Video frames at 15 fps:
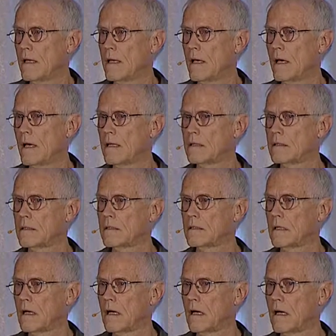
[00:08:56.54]

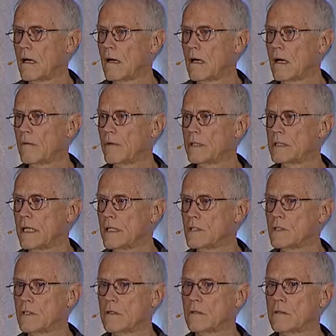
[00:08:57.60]
And uh, I went to
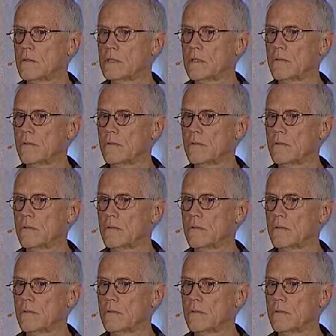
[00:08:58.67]
NGOs,